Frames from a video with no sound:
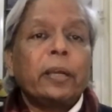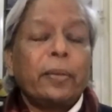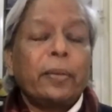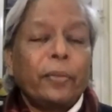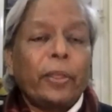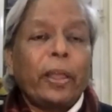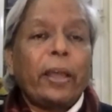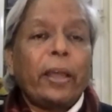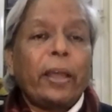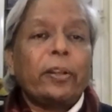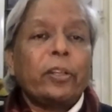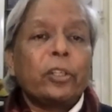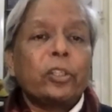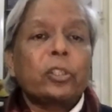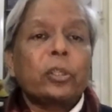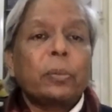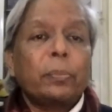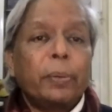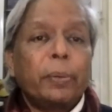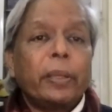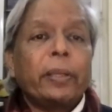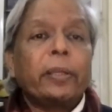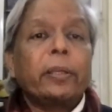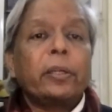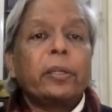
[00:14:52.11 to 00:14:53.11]
And that is the
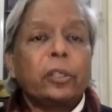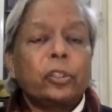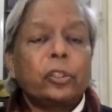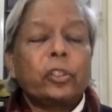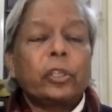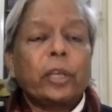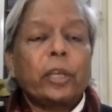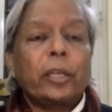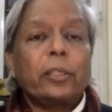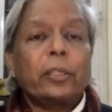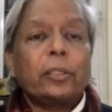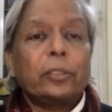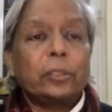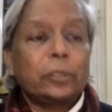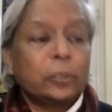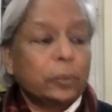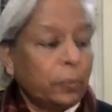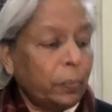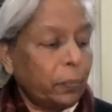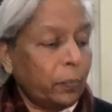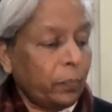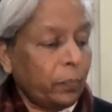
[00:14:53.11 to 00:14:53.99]
big challenge.